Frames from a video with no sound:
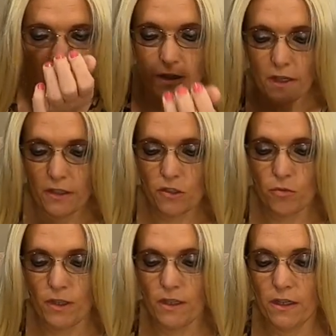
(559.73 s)
it has a
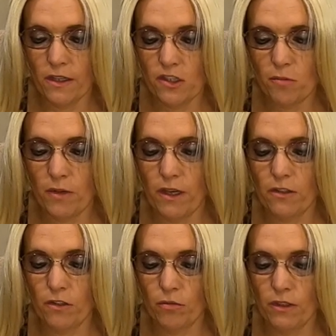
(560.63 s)
really nice smell
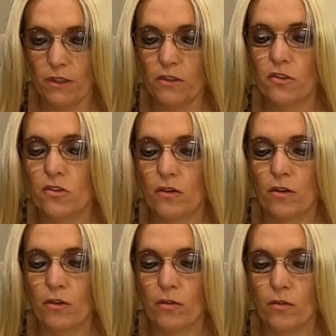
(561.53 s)
to it.
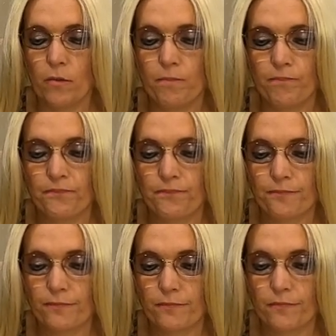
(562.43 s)
So
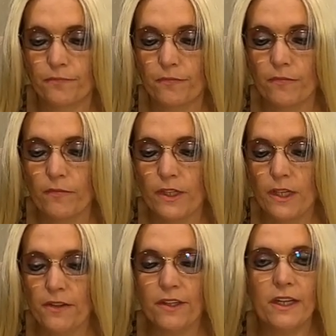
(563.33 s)

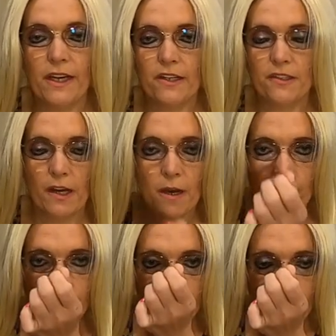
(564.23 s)
the next
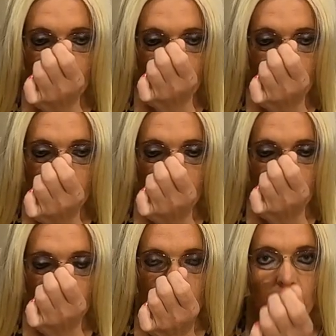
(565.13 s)
time,
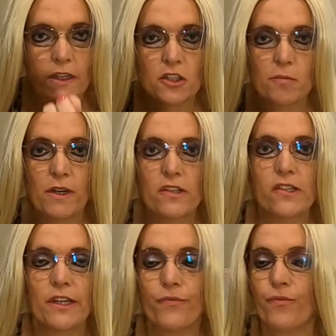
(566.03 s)
it smells
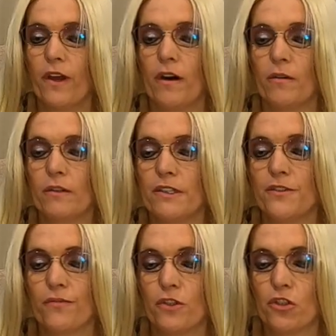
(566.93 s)
like flowers
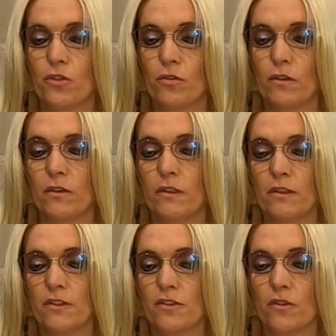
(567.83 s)
for sure.
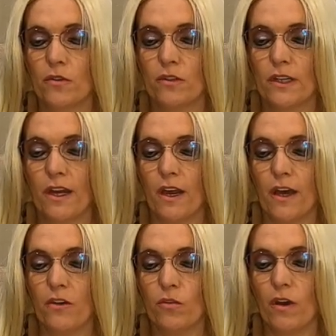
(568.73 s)
So the
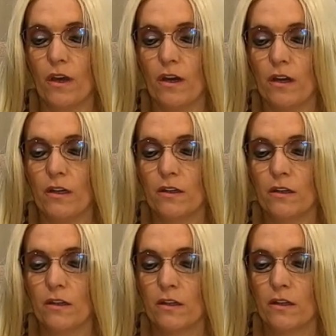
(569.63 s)
calendula
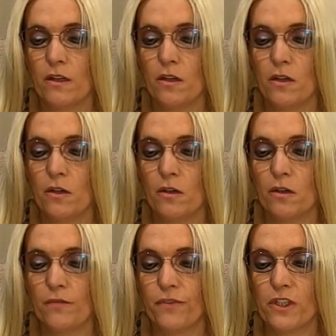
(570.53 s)

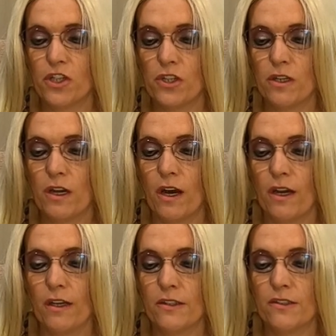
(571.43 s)

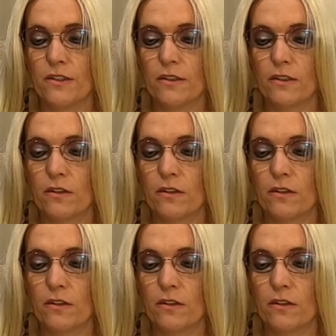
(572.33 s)
officinalis